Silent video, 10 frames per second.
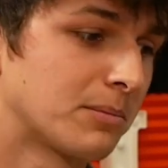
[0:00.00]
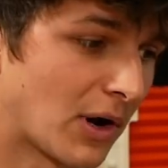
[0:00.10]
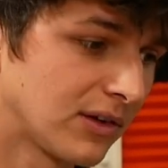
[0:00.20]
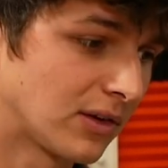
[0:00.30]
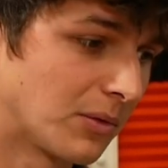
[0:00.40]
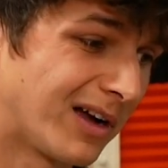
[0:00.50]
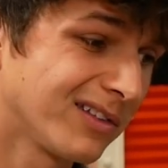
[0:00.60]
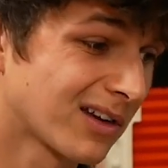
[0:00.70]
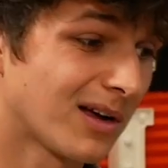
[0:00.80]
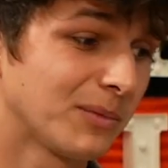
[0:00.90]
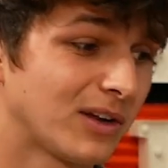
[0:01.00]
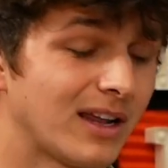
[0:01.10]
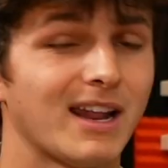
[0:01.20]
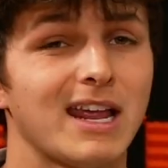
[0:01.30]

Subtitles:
pricing-wise, it comes in at